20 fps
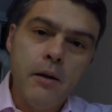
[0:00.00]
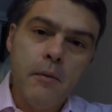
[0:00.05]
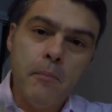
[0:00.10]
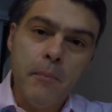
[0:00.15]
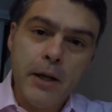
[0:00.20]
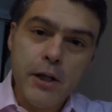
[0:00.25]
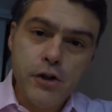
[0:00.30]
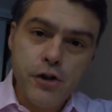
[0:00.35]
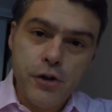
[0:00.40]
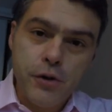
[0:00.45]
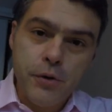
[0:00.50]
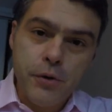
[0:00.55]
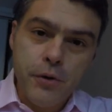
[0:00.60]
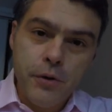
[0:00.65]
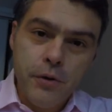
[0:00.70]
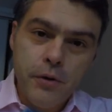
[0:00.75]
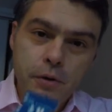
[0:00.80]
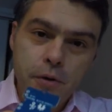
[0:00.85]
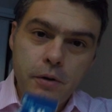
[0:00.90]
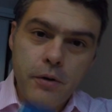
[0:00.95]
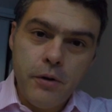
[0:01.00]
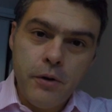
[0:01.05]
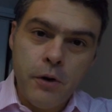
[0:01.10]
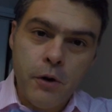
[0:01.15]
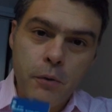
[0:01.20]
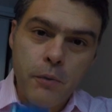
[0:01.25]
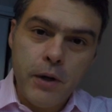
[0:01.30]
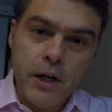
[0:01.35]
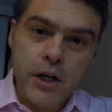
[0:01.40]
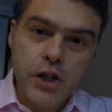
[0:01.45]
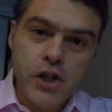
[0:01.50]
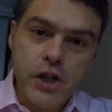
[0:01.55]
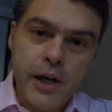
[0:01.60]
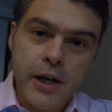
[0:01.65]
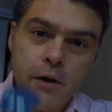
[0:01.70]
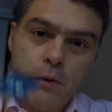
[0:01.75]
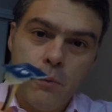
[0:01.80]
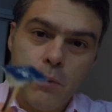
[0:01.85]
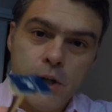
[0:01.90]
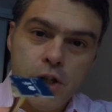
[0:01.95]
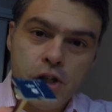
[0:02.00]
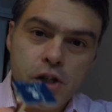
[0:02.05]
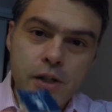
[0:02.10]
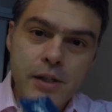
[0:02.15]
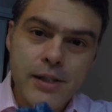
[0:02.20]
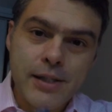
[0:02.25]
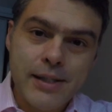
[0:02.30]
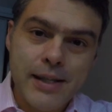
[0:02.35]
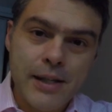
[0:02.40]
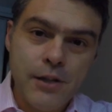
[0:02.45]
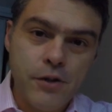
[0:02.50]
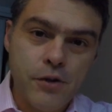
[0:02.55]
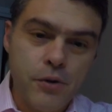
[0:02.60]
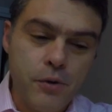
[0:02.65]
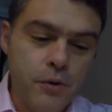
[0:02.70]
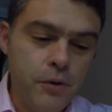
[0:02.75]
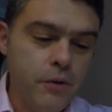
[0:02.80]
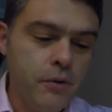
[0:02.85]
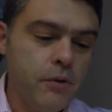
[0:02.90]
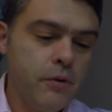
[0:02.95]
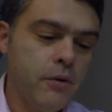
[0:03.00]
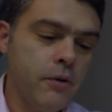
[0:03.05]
Make sure you already check which sensor